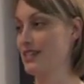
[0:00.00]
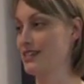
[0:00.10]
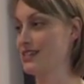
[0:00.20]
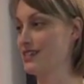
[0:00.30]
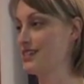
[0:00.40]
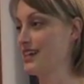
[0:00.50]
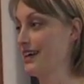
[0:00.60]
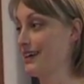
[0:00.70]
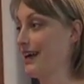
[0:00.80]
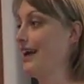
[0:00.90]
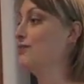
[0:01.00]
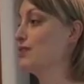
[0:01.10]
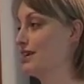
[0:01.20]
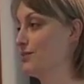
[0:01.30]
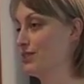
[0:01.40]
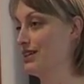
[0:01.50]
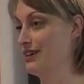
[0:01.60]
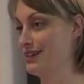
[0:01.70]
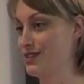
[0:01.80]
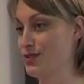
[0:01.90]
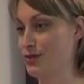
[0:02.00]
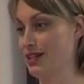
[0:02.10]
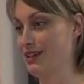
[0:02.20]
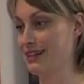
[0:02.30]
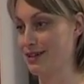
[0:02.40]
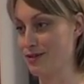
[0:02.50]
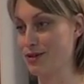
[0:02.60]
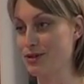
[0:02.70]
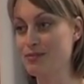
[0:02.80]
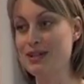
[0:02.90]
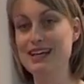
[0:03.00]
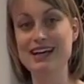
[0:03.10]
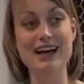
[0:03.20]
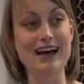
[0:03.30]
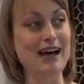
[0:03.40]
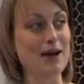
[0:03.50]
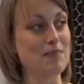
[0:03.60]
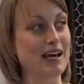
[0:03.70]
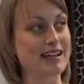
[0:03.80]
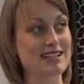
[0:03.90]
sixes and saying, hey, would anybody like to join our little group? And